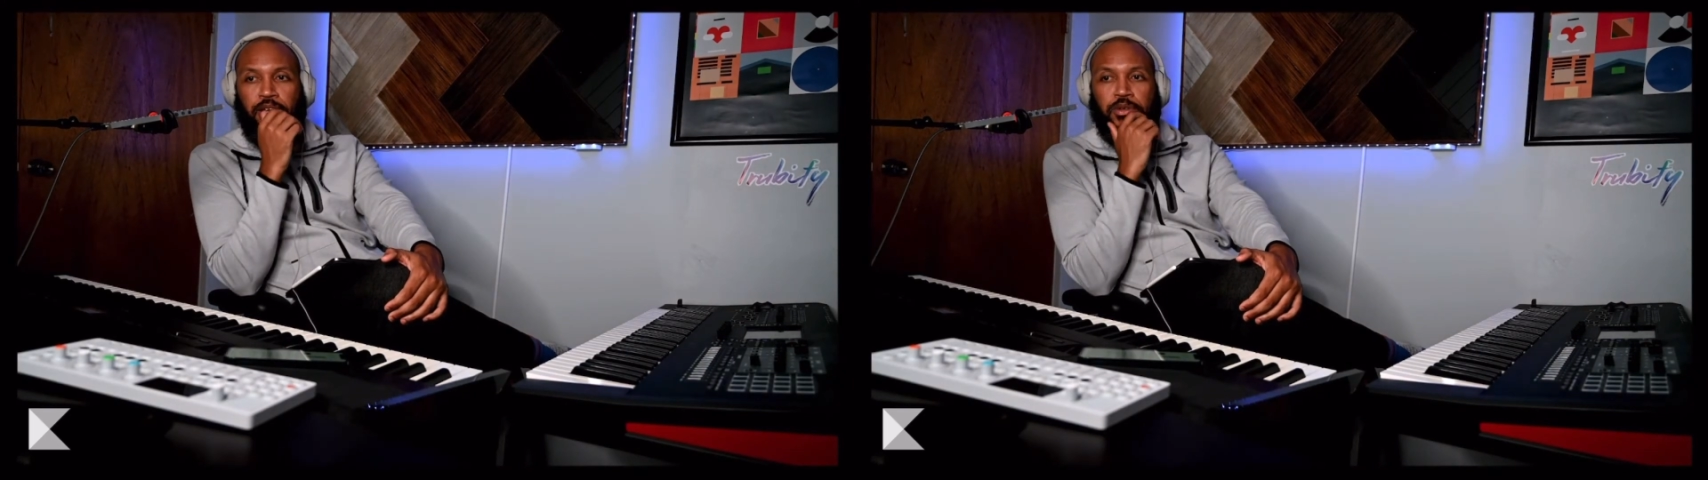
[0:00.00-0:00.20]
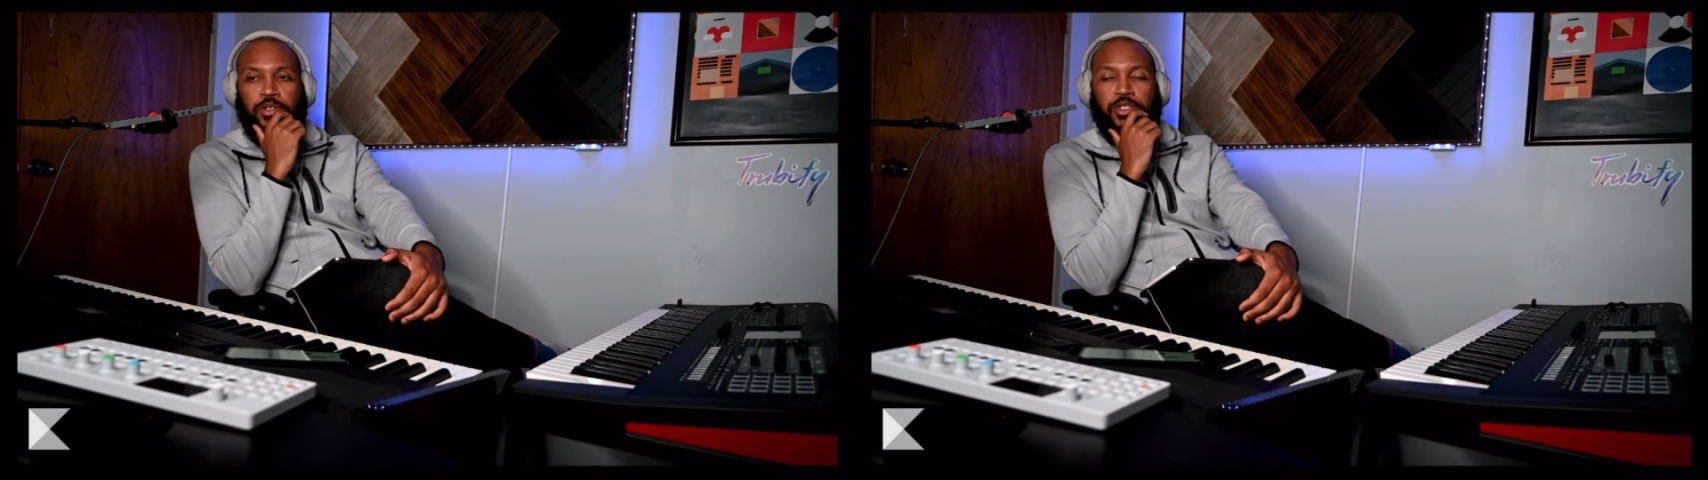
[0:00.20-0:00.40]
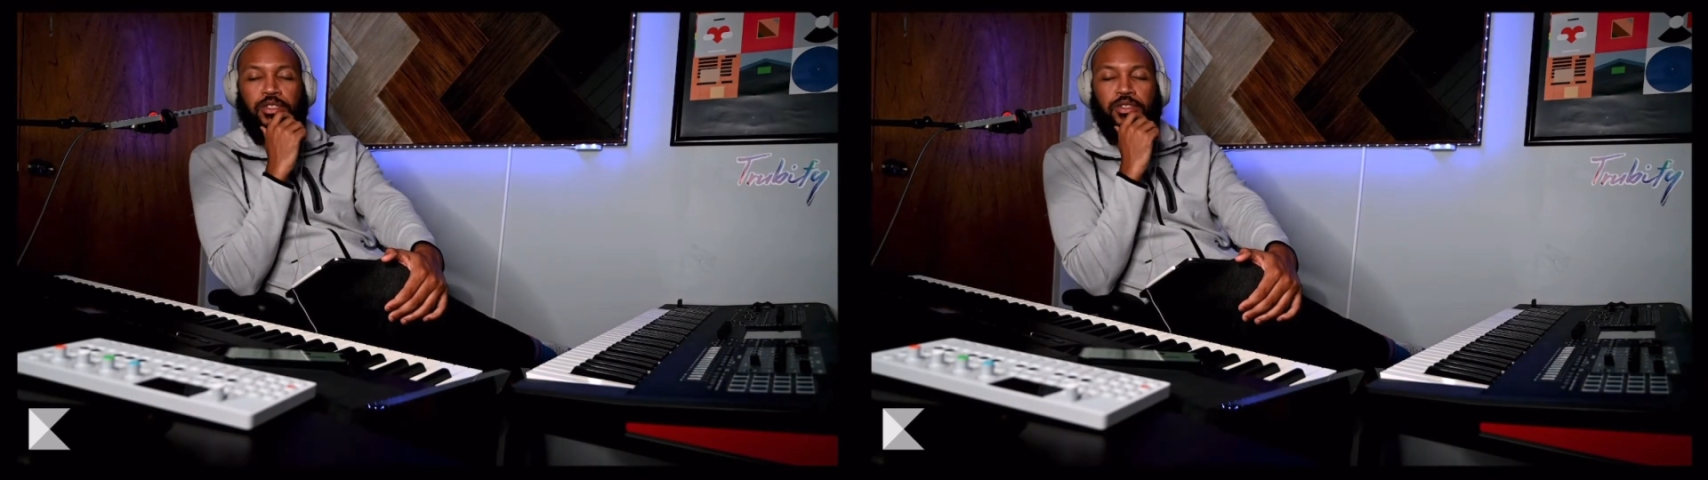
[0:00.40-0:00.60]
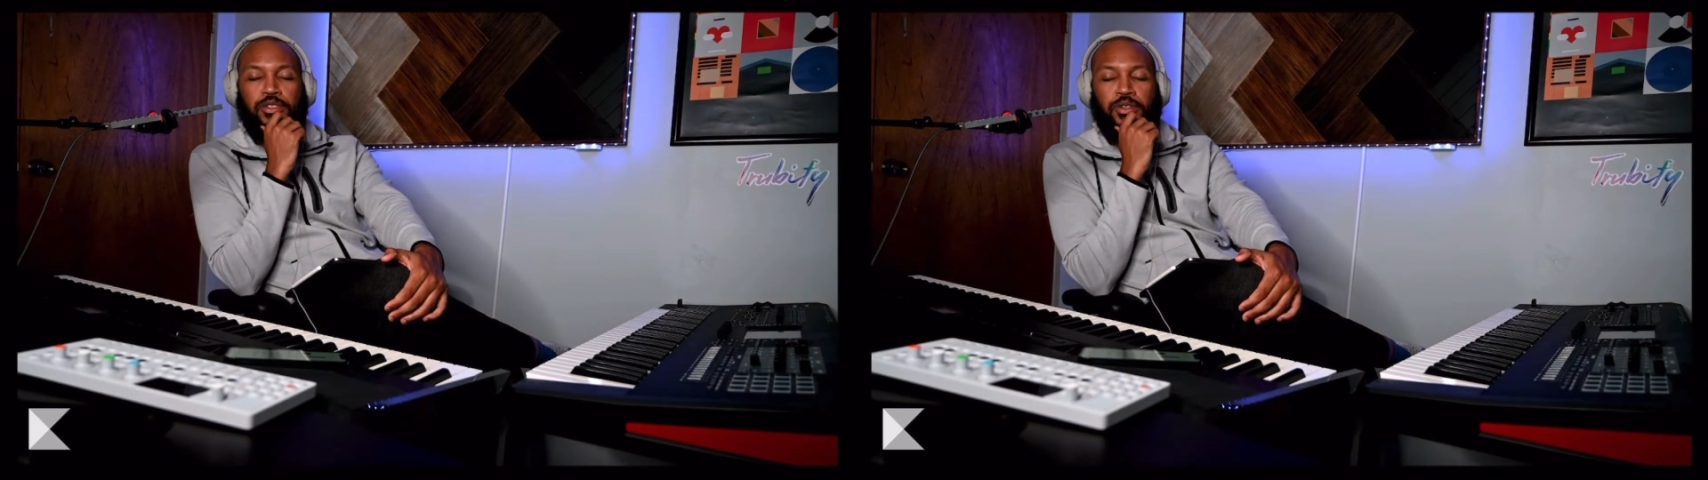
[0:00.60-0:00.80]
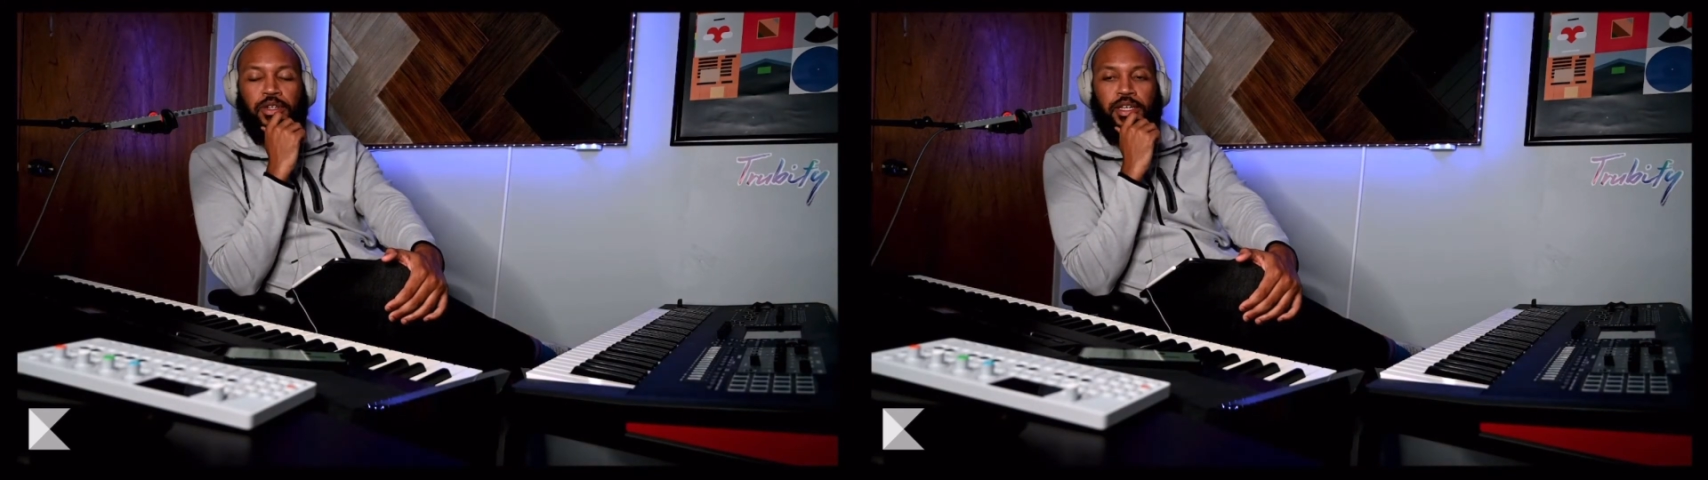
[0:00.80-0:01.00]
Appreciate you
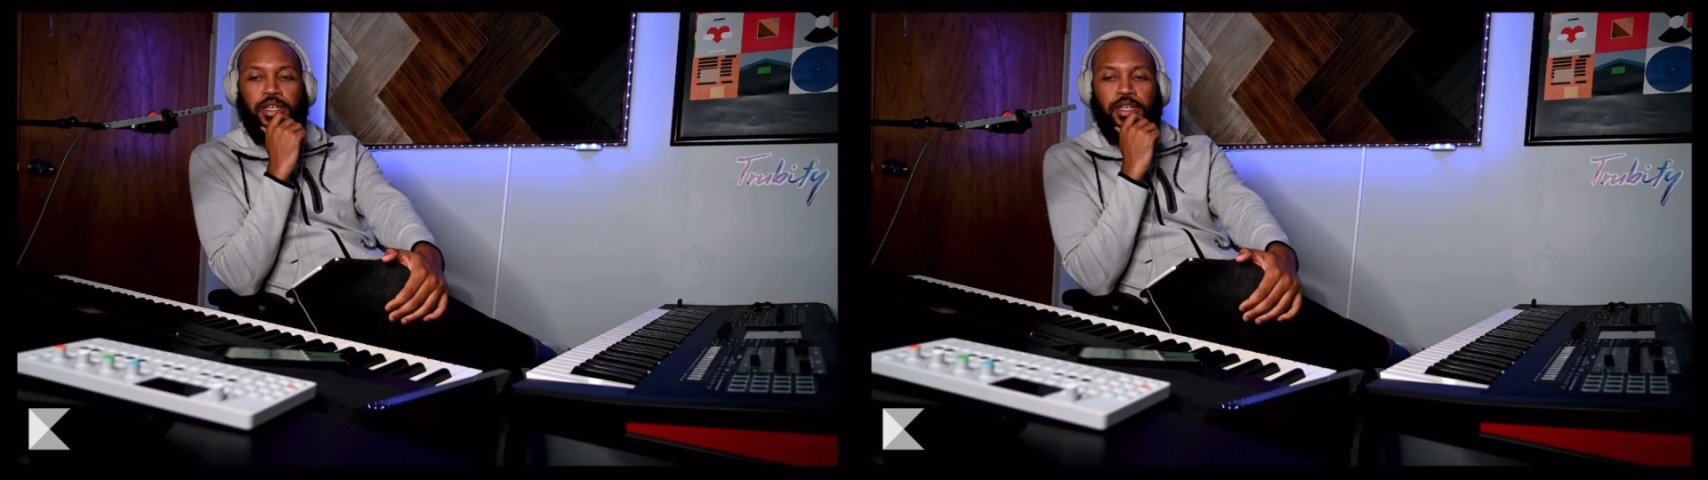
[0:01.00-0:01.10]
joining